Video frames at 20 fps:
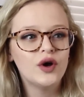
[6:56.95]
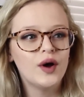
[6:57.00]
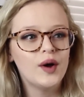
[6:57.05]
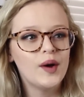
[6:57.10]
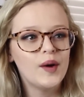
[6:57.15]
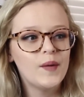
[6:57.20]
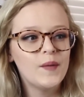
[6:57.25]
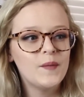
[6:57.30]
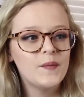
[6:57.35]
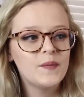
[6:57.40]

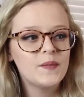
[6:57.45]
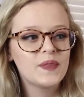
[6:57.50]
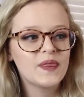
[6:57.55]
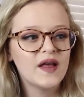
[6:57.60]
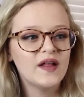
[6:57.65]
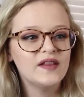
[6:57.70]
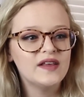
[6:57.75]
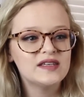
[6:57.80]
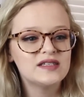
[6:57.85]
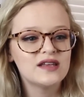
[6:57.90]

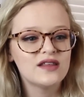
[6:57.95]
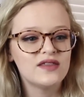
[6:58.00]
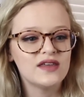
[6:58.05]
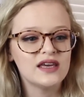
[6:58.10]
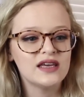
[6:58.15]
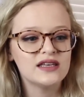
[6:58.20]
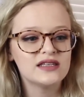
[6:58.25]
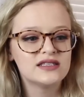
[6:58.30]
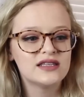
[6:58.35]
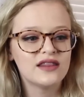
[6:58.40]
a list of
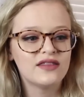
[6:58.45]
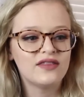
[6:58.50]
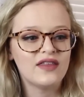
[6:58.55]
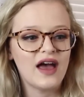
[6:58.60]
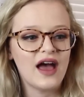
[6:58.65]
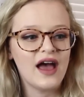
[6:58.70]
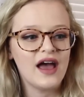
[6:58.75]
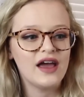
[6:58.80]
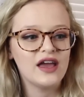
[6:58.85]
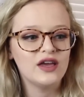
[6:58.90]
things
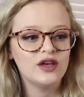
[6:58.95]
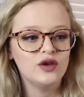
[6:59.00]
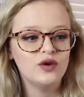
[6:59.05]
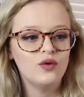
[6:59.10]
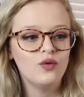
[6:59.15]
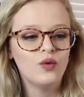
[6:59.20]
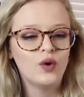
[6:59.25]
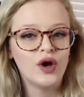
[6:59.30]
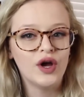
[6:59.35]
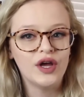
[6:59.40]
that
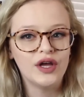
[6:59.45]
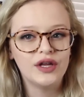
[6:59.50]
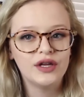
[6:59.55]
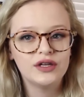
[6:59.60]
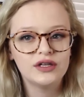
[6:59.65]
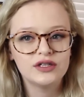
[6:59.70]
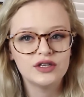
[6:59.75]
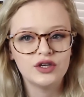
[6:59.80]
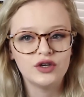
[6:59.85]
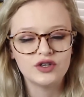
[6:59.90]
you want
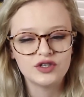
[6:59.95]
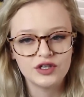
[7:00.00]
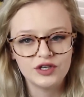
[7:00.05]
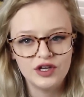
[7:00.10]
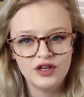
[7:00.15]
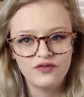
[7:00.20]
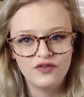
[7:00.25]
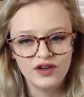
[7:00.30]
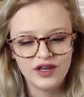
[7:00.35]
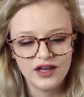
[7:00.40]
your
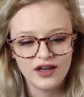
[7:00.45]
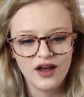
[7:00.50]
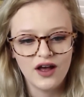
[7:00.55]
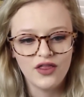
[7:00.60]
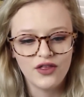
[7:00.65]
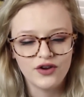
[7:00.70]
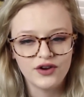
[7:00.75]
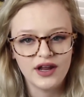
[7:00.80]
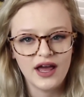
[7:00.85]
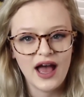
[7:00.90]
significant
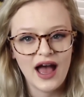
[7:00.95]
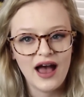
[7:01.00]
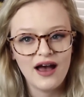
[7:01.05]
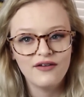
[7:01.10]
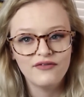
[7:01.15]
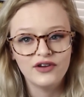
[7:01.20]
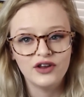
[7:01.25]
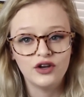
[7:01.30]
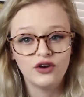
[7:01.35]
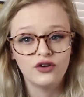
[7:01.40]
other to
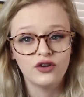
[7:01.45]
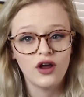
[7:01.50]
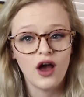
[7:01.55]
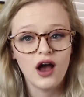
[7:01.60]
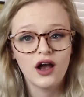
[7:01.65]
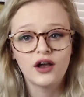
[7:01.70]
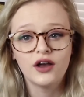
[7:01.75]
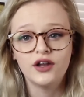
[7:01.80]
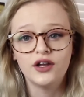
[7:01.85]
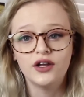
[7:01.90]
have and you're
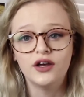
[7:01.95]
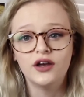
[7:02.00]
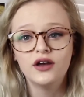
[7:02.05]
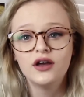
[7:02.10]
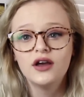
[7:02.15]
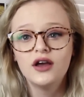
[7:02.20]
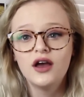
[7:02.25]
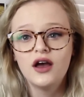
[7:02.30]
not gonna